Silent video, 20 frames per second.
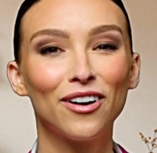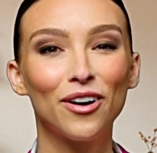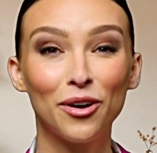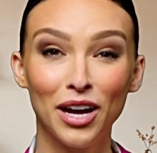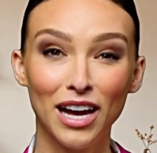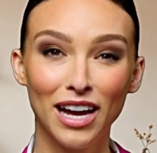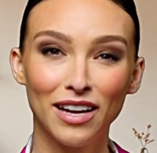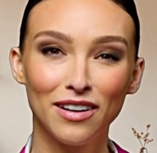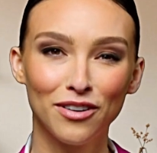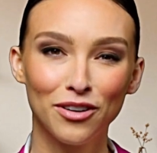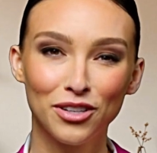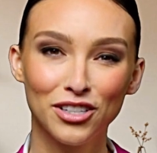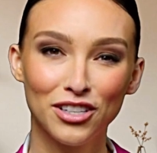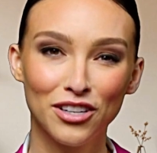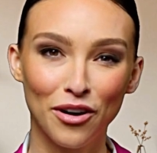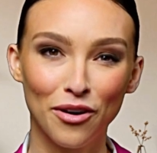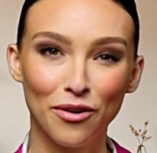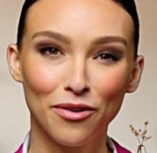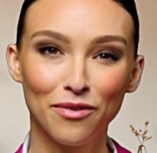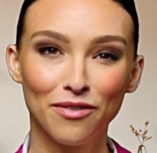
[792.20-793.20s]
Okay, good to
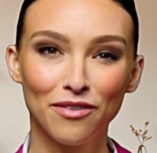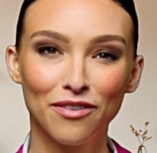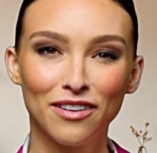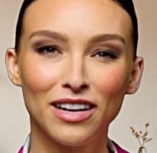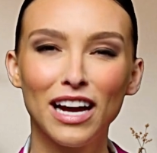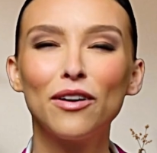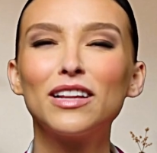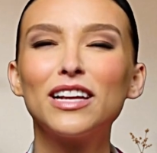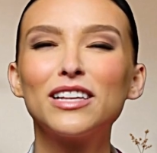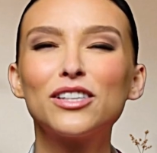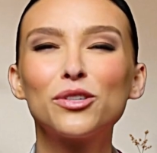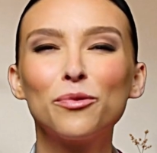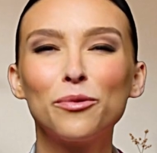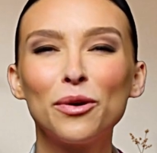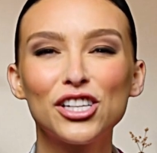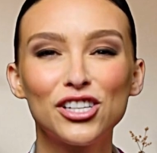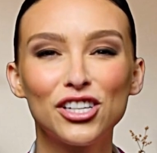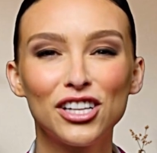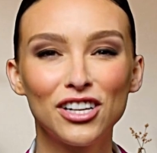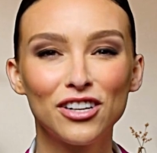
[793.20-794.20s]
know. Now let's
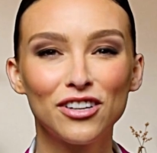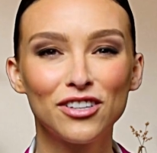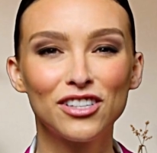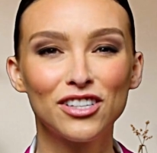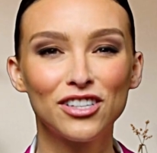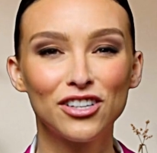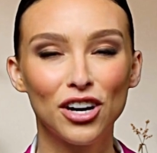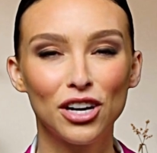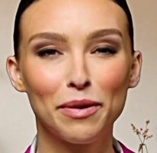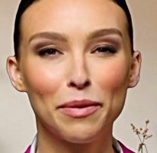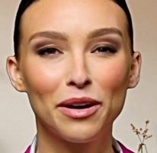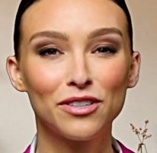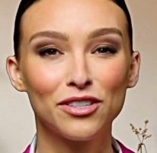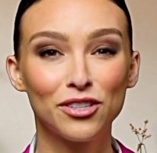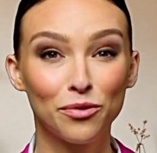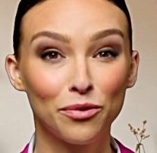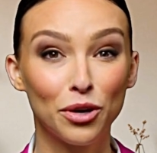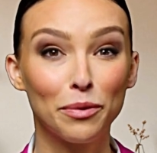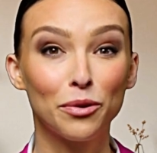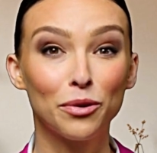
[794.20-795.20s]
switch gears and talk about
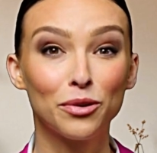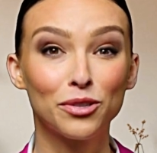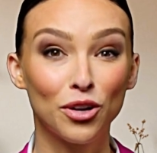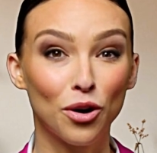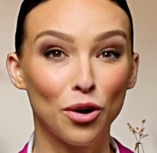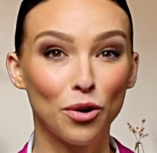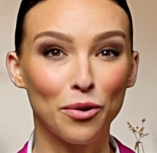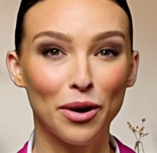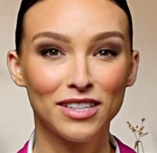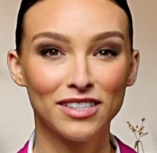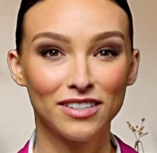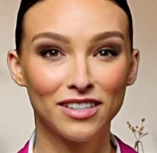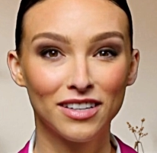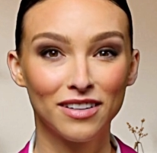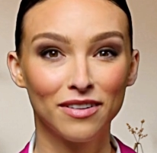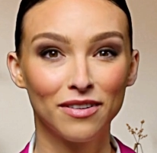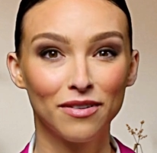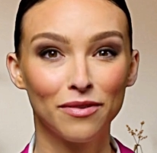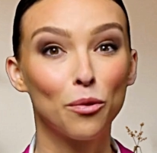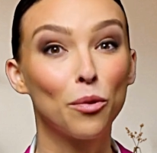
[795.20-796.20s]
cerebral salt wasting.
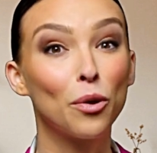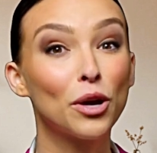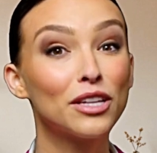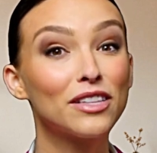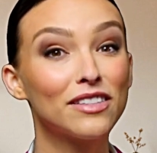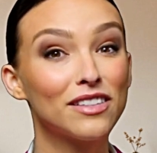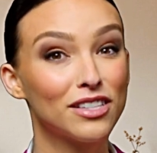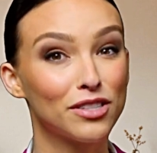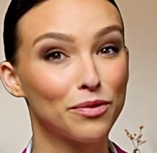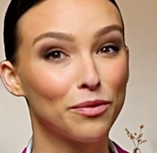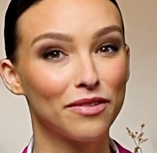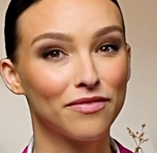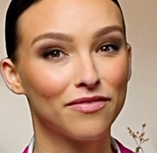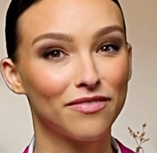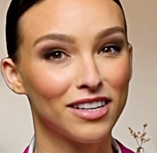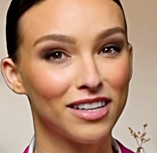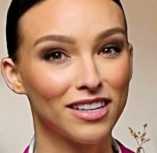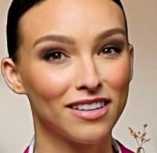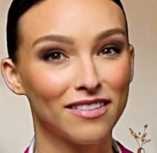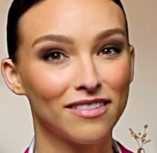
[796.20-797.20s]
Where does this one
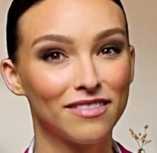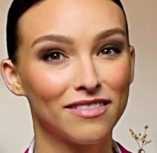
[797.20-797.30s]
fit in?